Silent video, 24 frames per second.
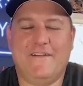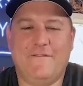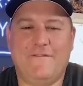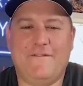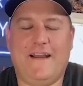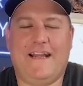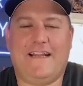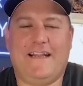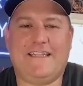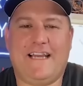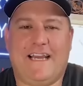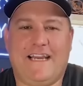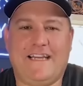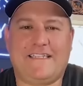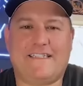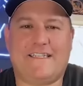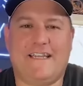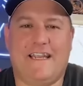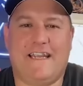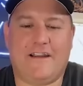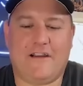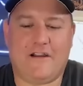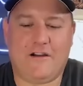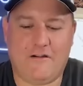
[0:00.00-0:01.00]

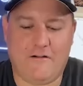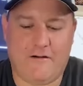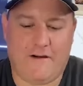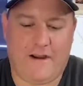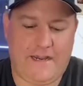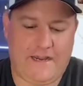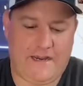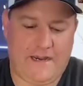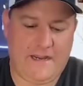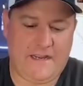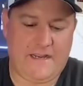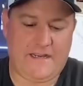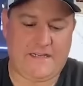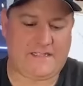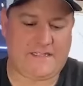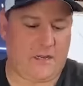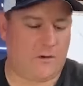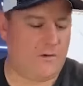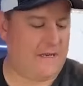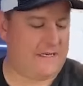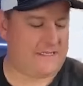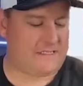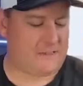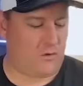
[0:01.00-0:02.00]
Fantastic. All right. Yeah. So
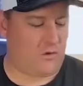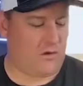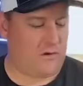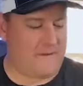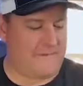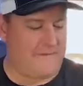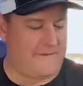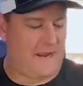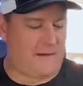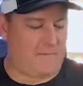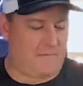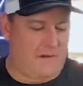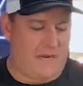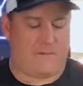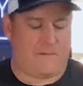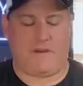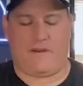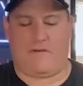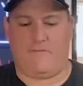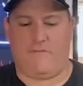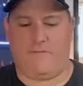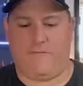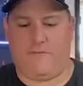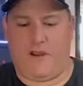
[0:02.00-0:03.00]
let's talk about the
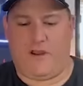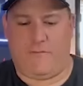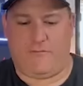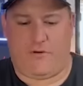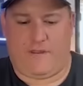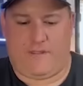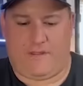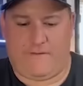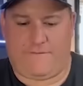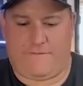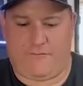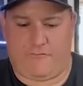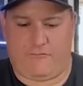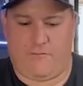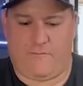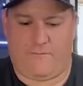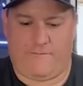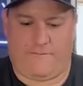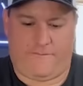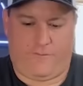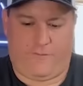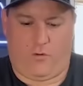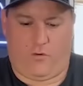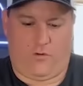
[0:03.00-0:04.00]
upcoming Rebreather Forum
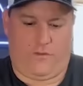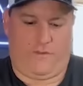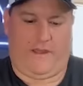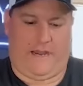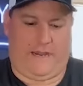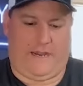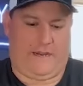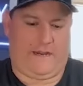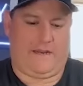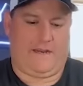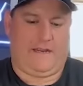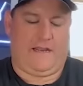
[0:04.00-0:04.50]
4 then.